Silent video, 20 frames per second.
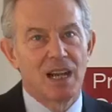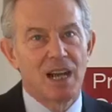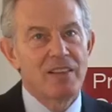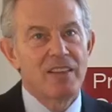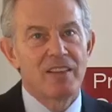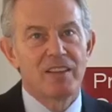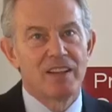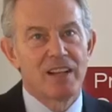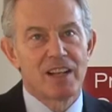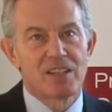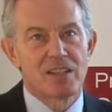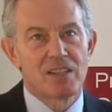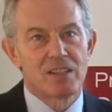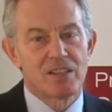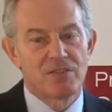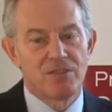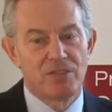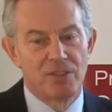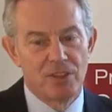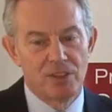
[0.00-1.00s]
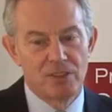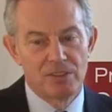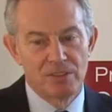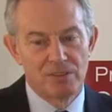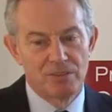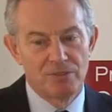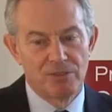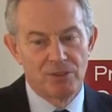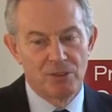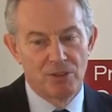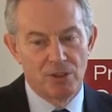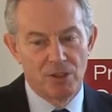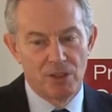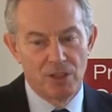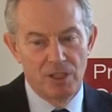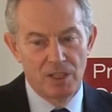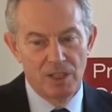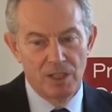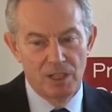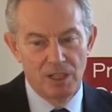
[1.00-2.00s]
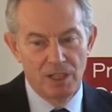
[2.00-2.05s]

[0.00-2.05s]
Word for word: I think the lessons for, for